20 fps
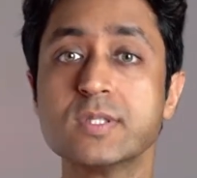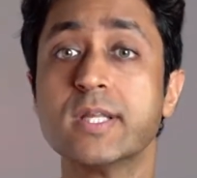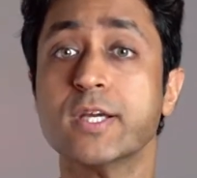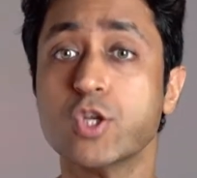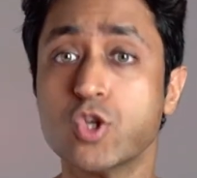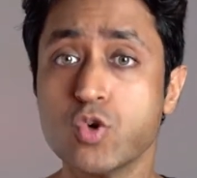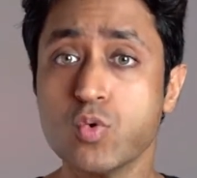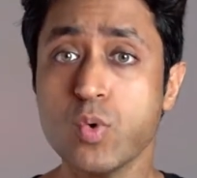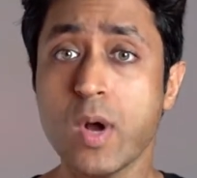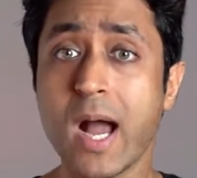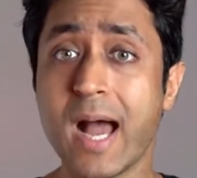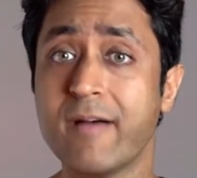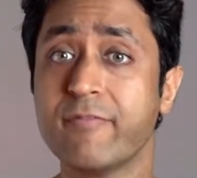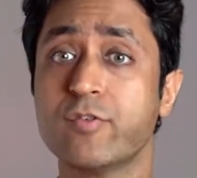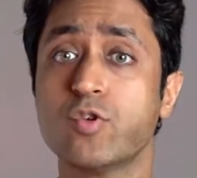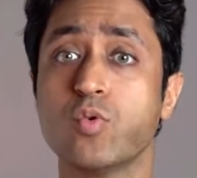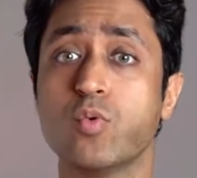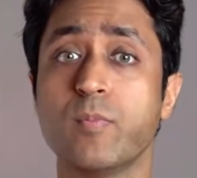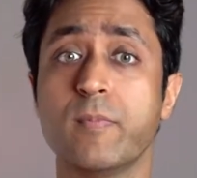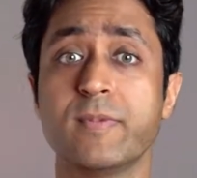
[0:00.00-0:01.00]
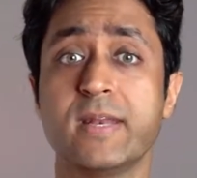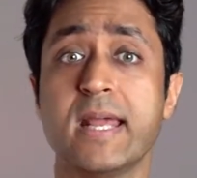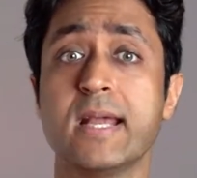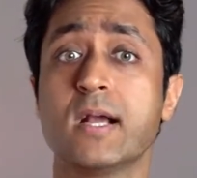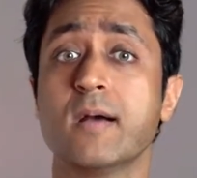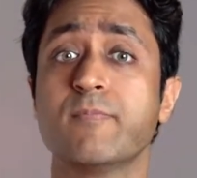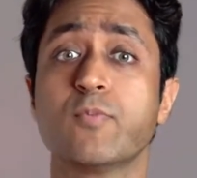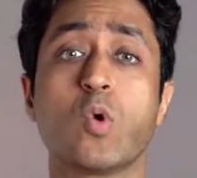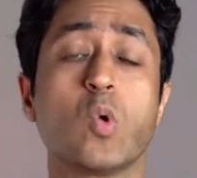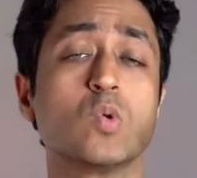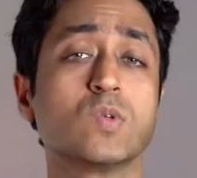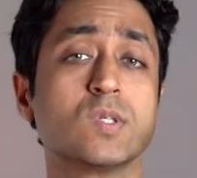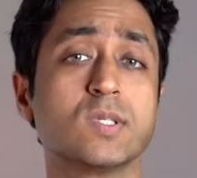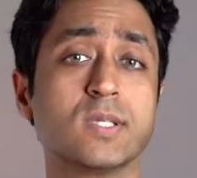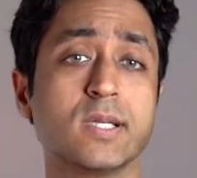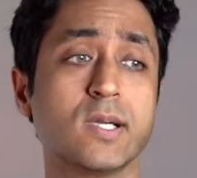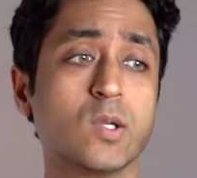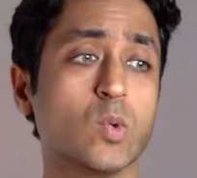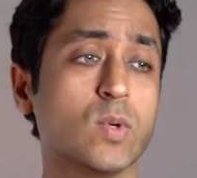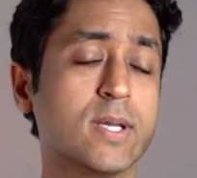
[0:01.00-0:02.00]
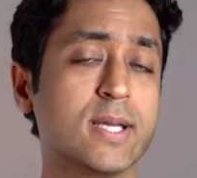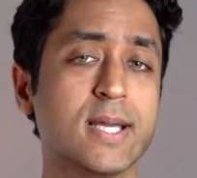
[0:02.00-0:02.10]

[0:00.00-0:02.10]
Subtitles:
they do have to take up courses including